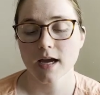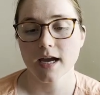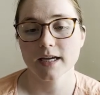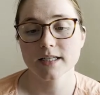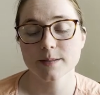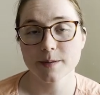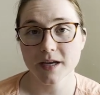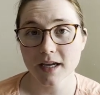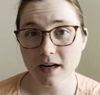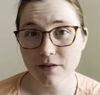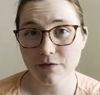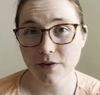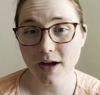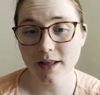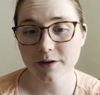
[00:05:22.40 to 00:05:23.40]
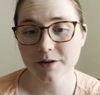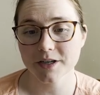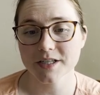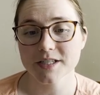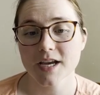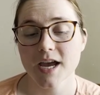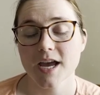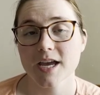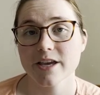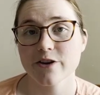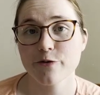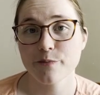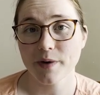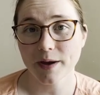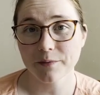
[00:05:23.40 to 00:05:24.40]
And speaking of followers,
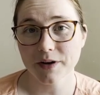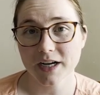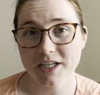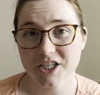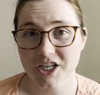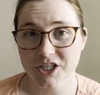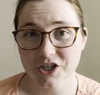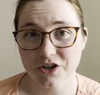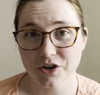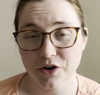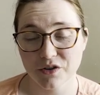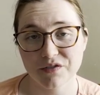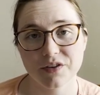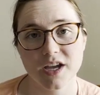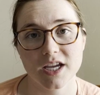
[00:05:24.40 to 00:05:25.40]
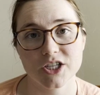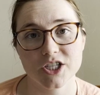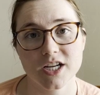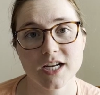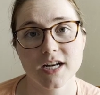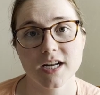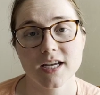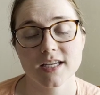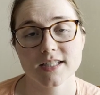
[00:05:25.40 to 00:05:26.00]
you might want to change your notification